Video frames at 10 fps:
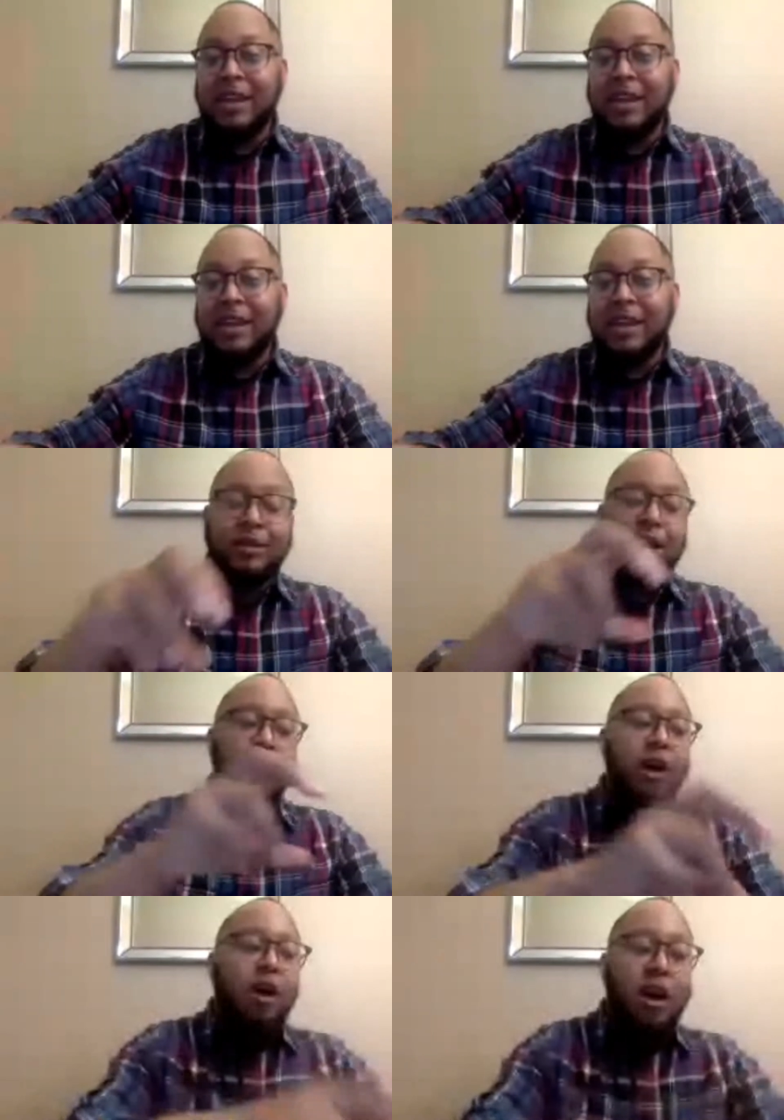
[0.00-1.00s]
hire
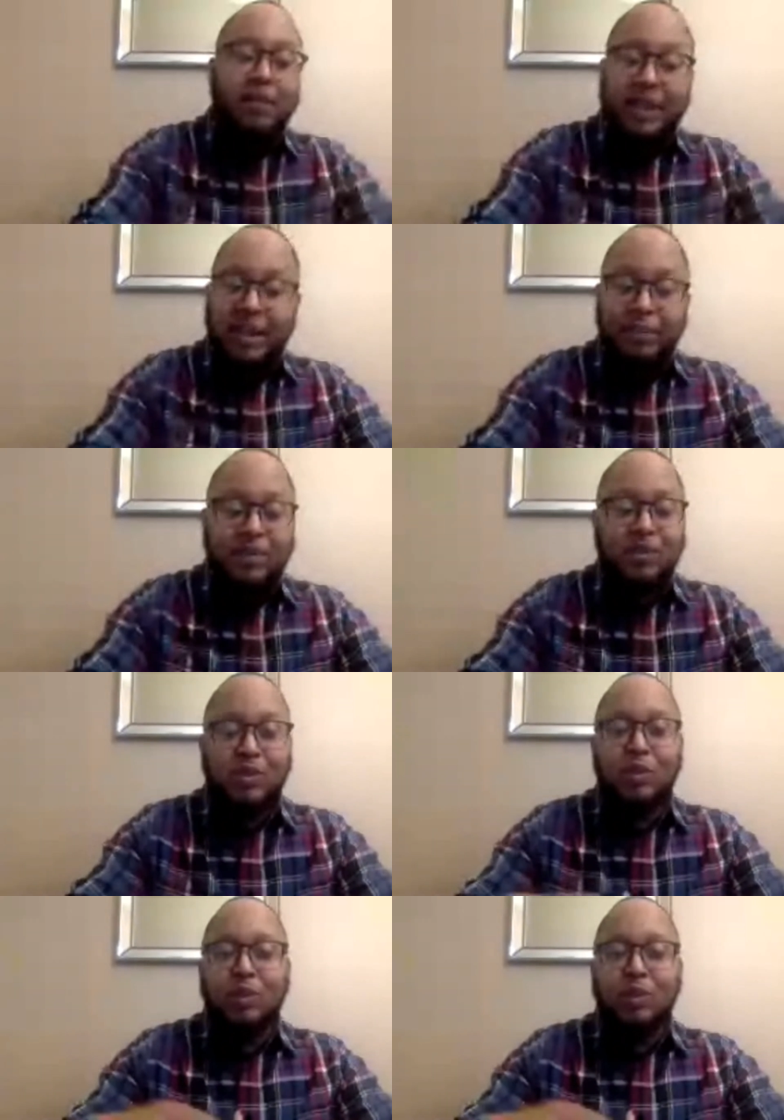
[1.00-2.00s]
off-campus
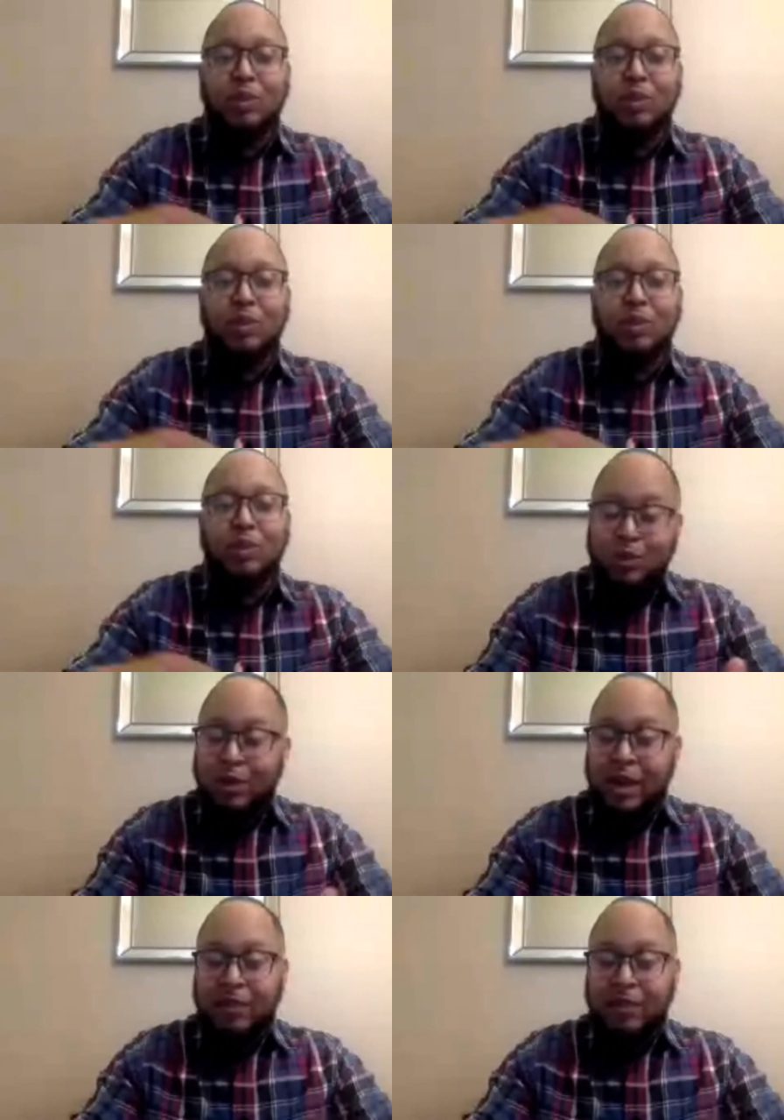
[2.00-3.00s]
tutors to come
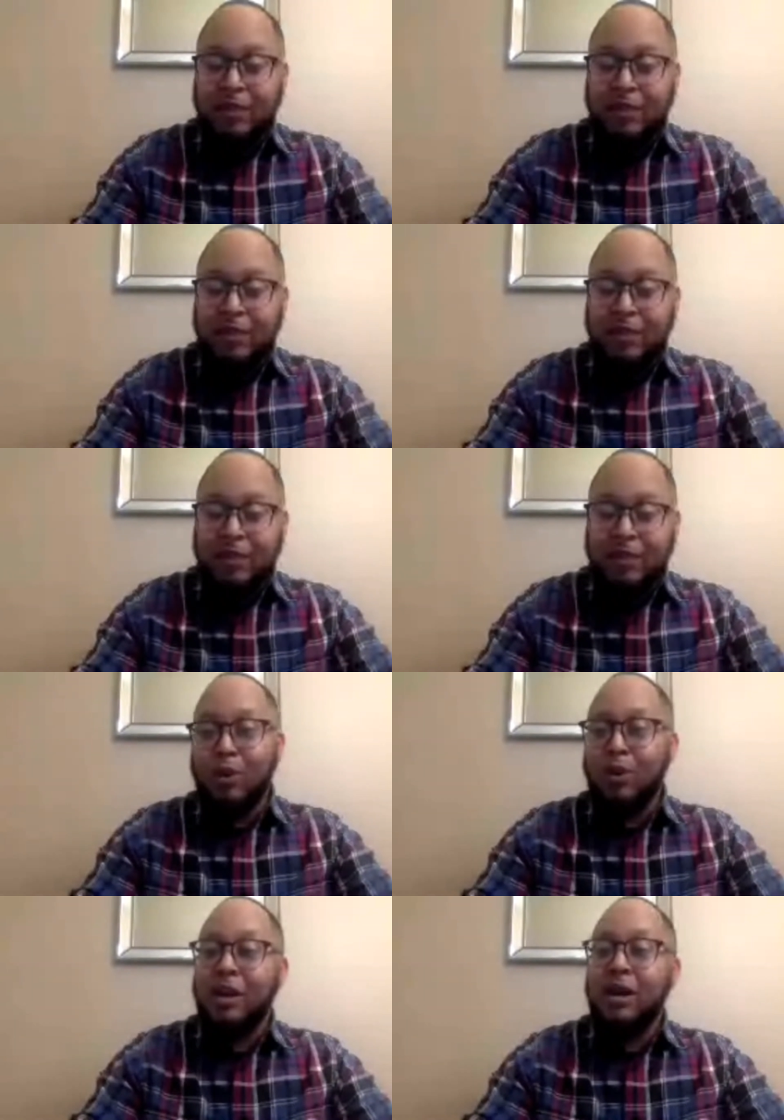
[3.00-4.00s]
tutor after school,
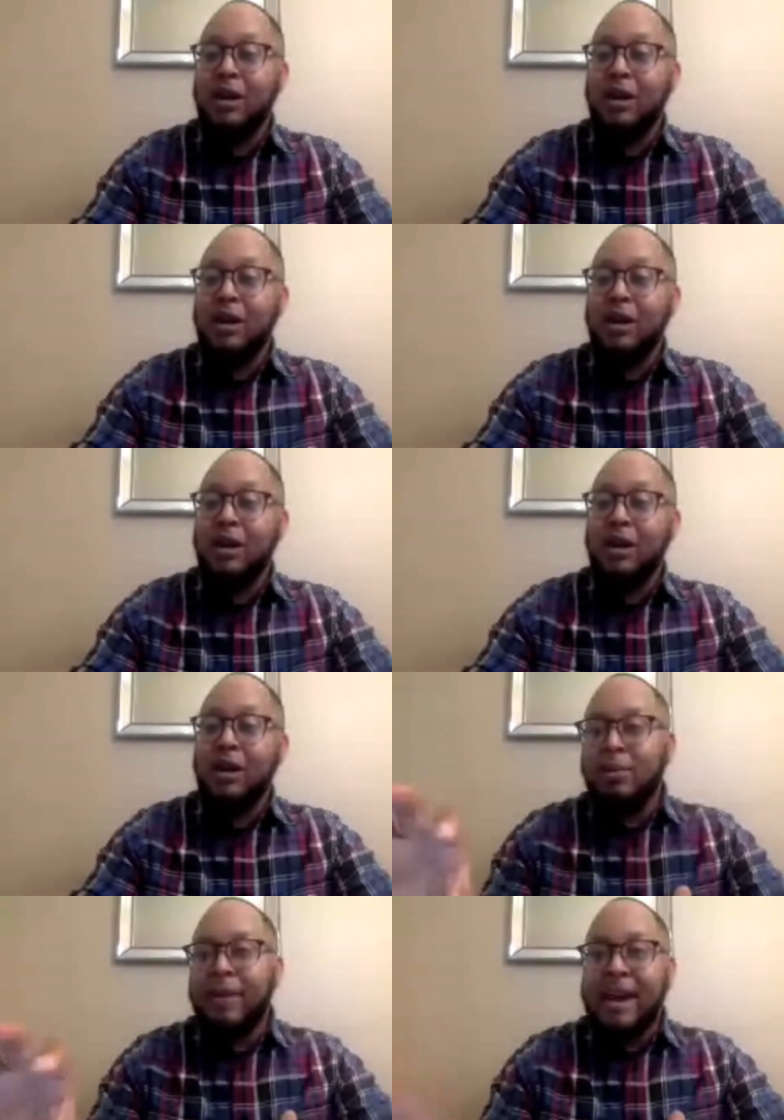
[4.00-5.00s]
or
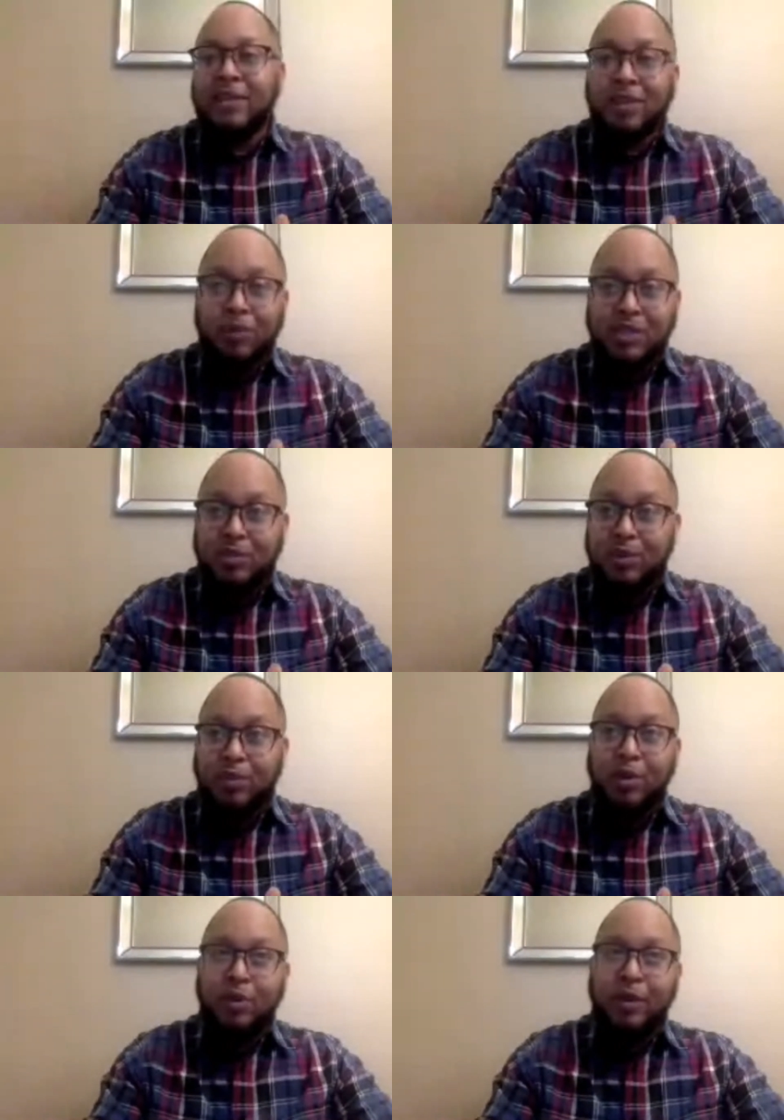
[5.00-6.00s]
hire a math enrichment
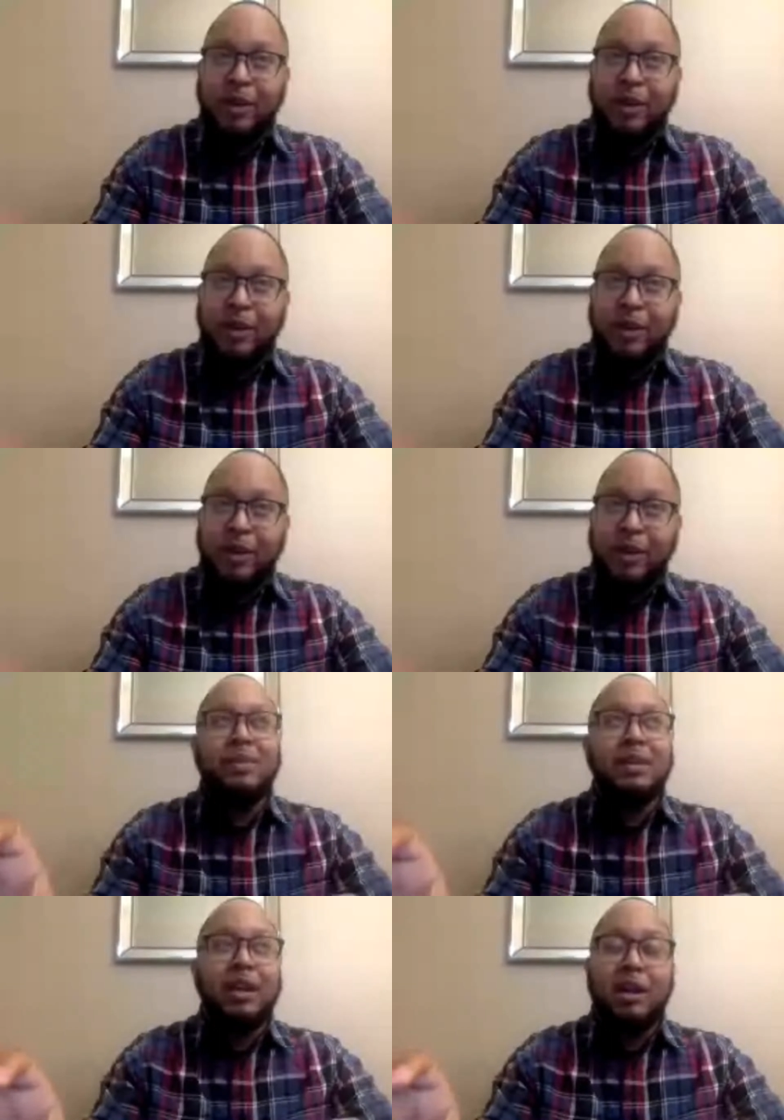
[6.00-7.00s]
program, or
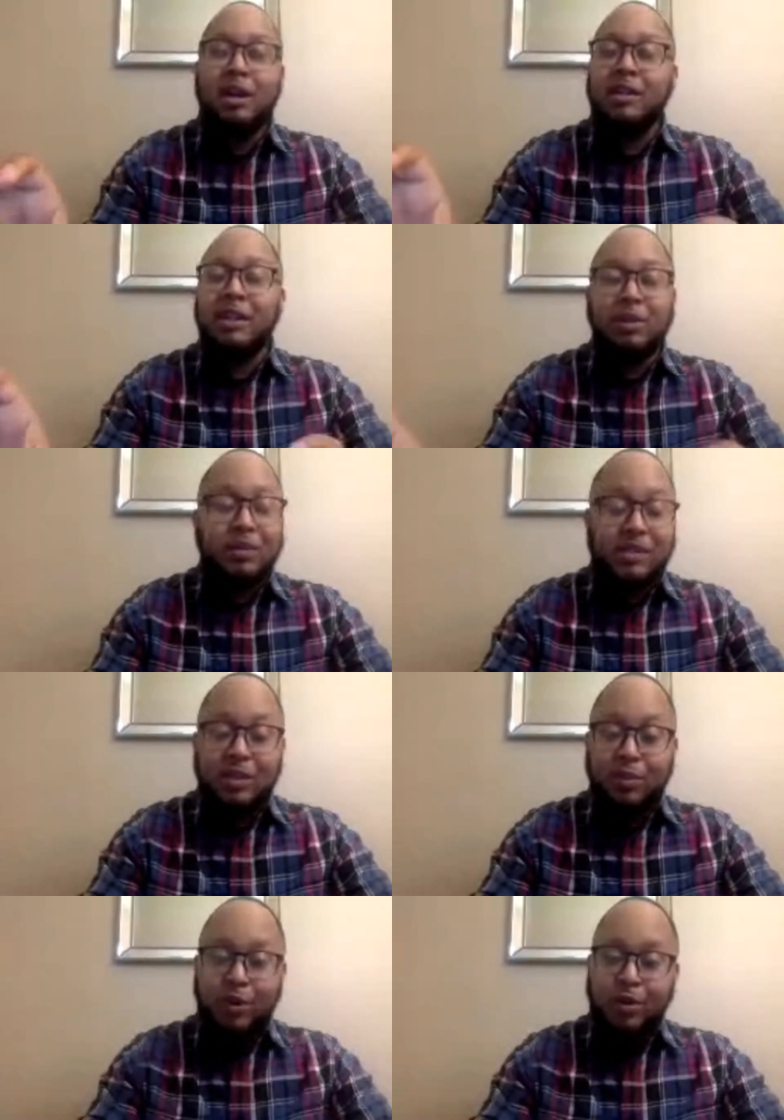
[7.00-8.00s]
maybe a
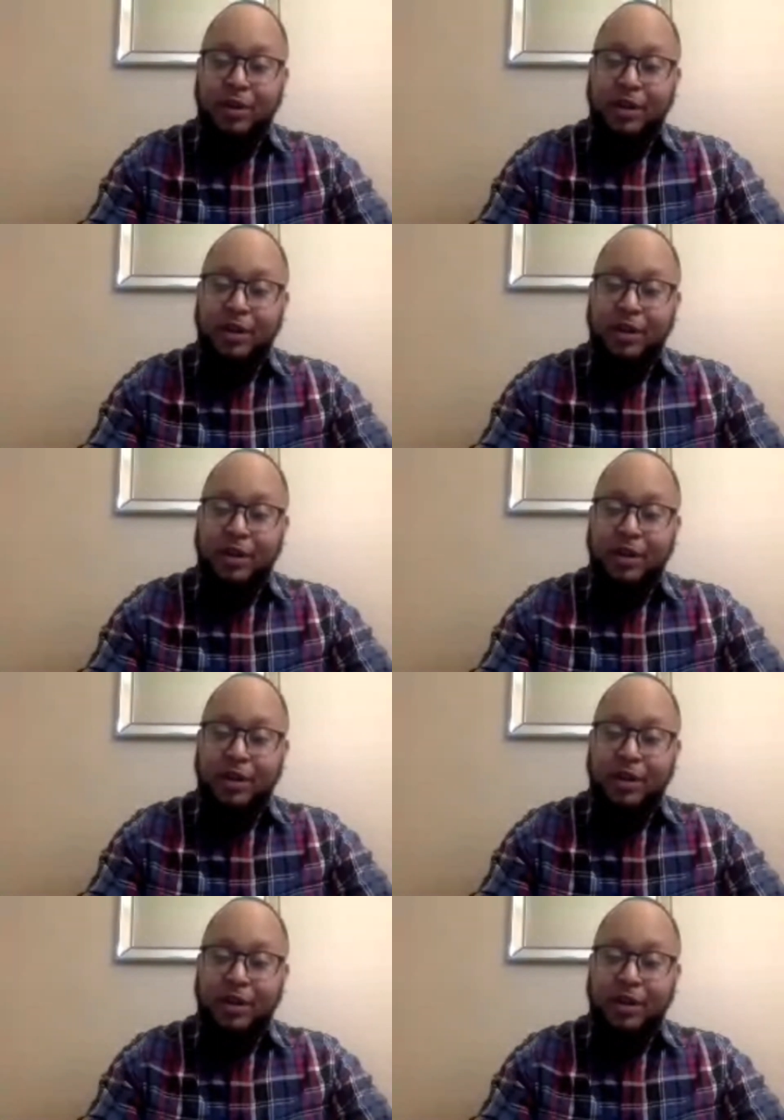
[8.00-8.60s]
literacy program.